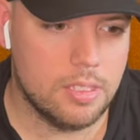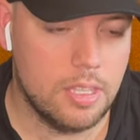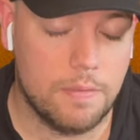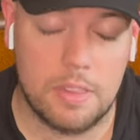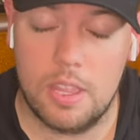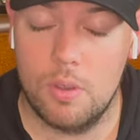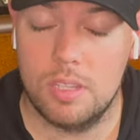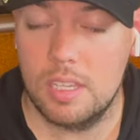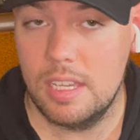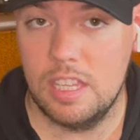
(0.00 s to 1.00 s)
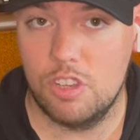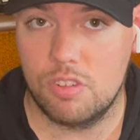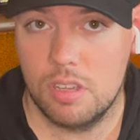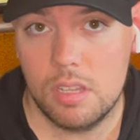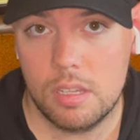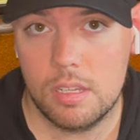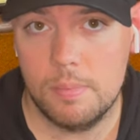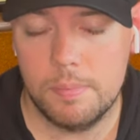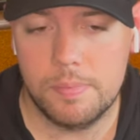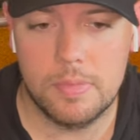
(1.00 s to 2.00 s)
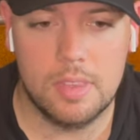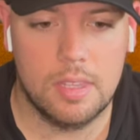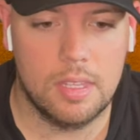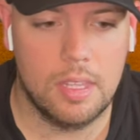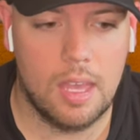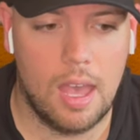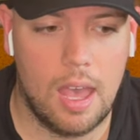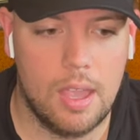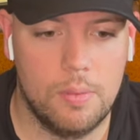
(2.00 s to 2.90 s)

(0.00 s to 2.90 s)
if there was any criticism, I